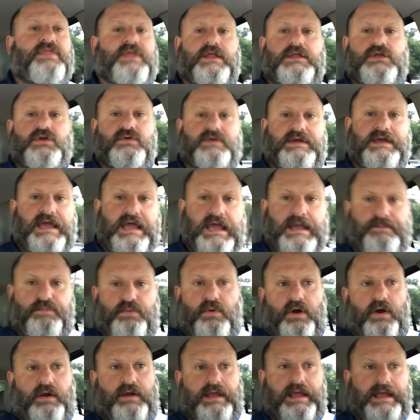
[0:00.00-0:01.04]
then you keep
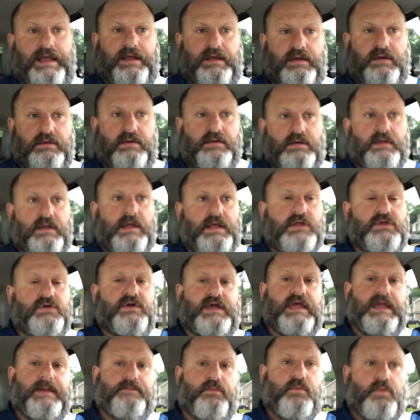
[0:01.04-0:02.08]
working. And you
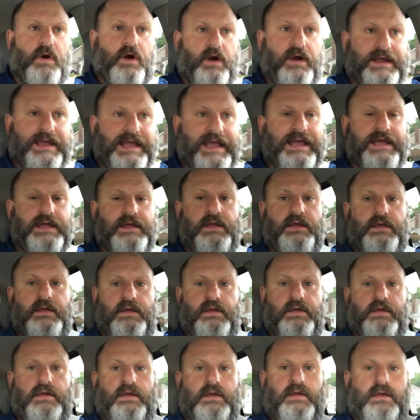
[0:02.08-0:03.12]
keep working
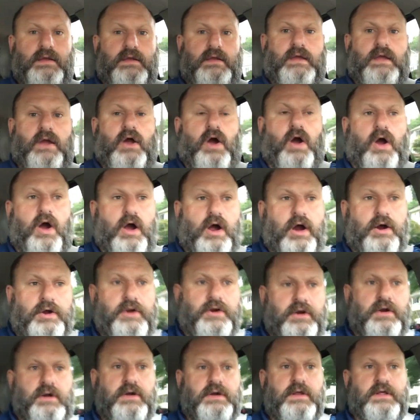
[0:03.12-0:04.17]

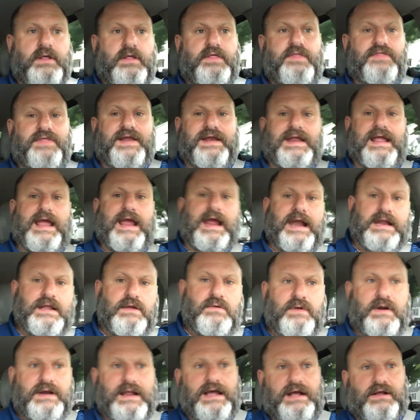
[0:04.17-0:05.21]
harder than
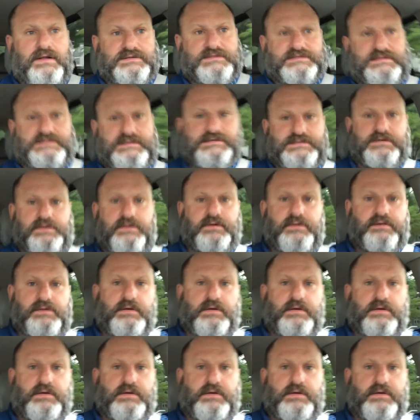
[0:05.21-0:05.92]
anyone else.